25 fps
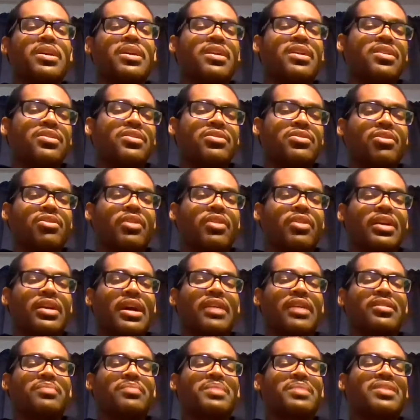
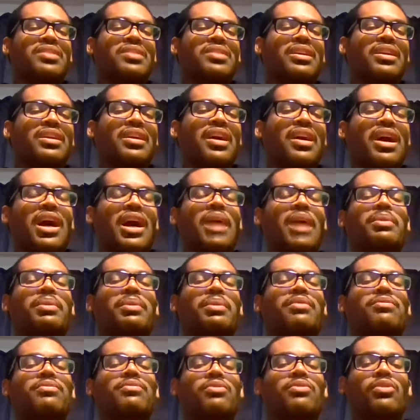Sarcasm is a common
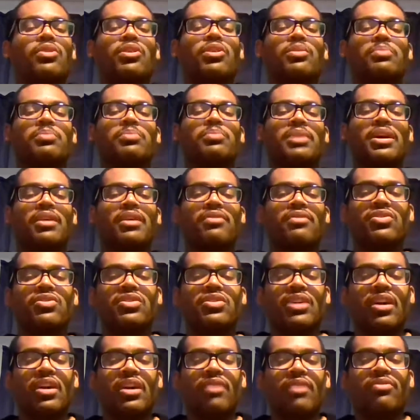form of
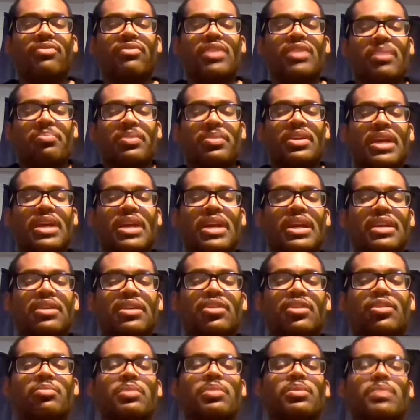self-deprecating
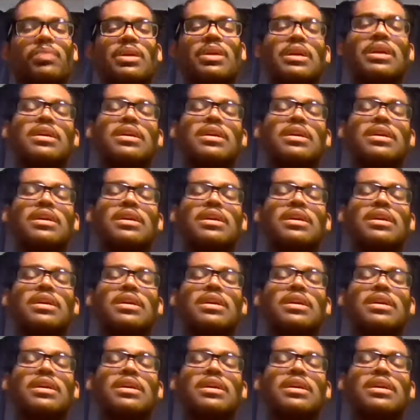humor.